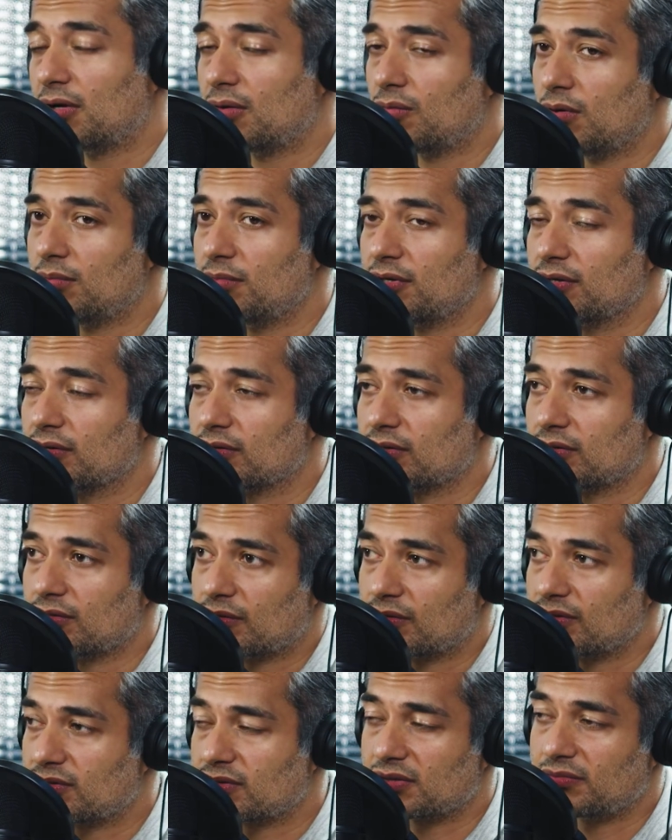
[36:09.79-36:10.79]
When women go to
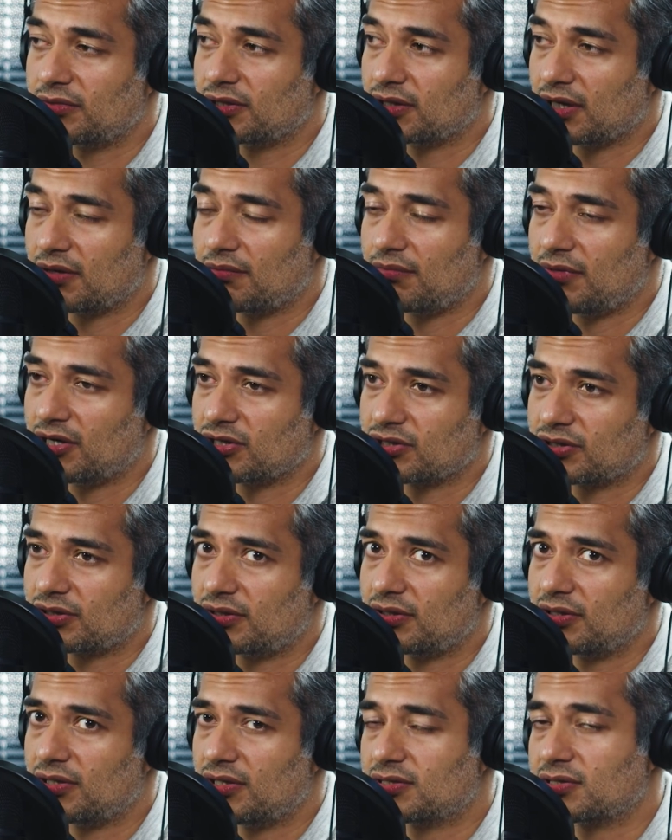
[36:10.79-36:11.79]
Nordstrom and get
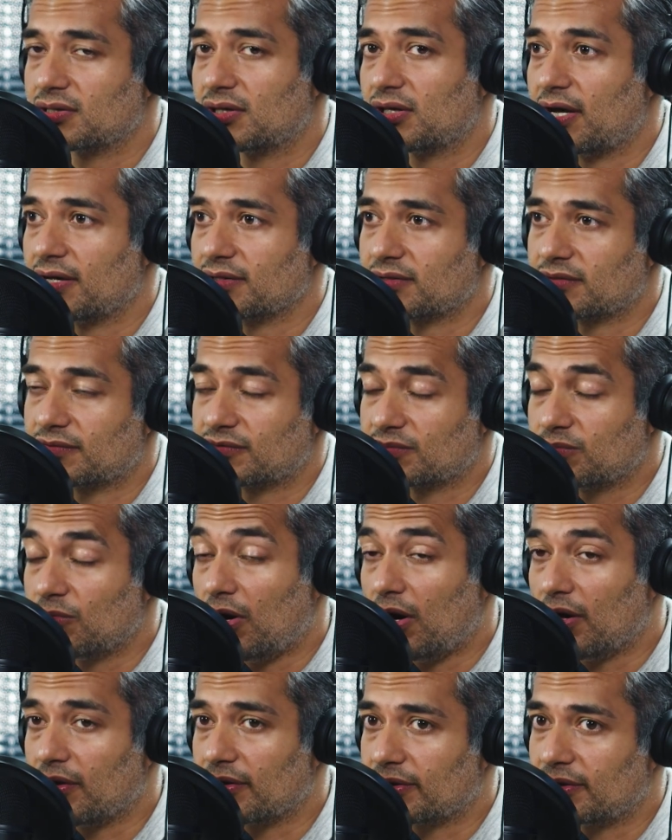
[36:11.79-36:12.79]
measured, it's a lot
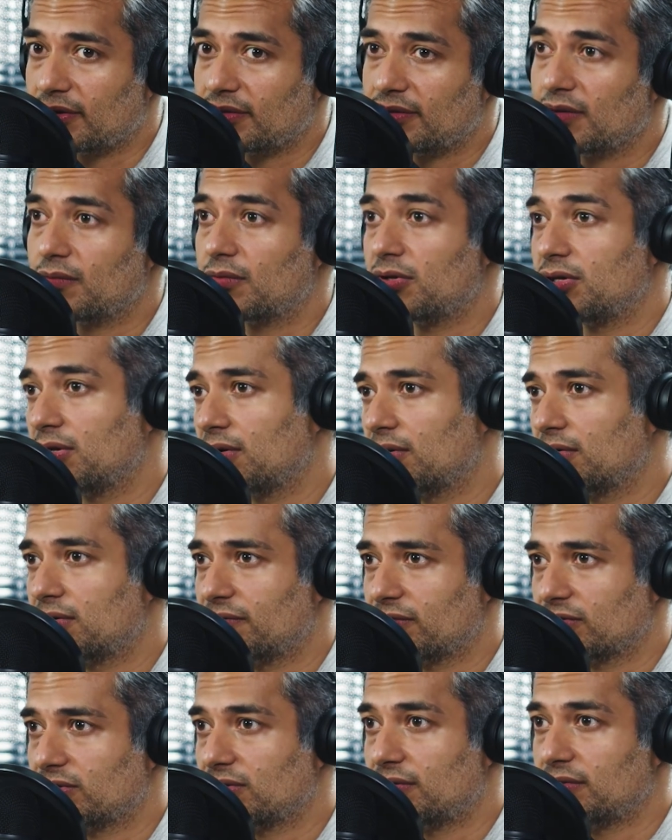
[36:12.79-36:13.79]
smaller than when they go to
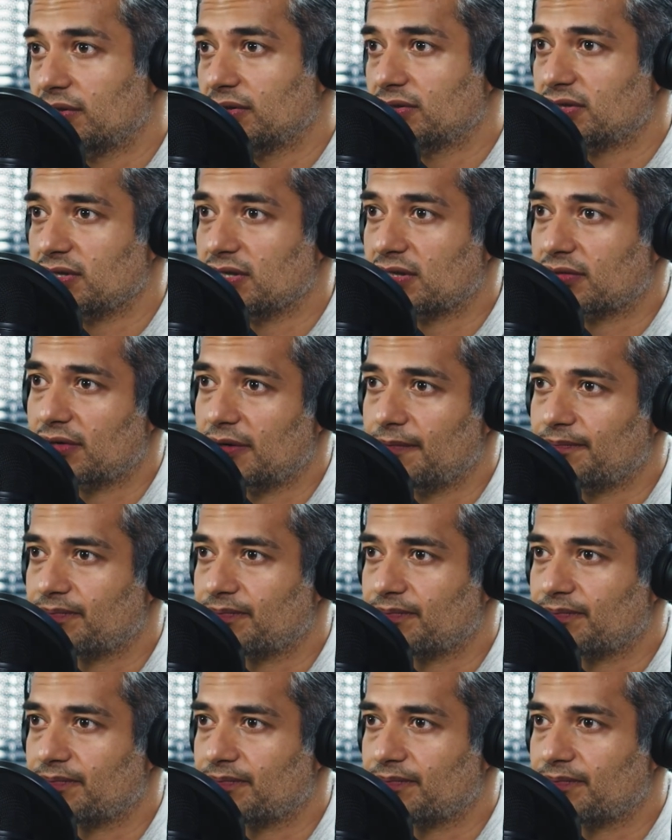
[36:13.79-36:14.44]
Victoria's Secret.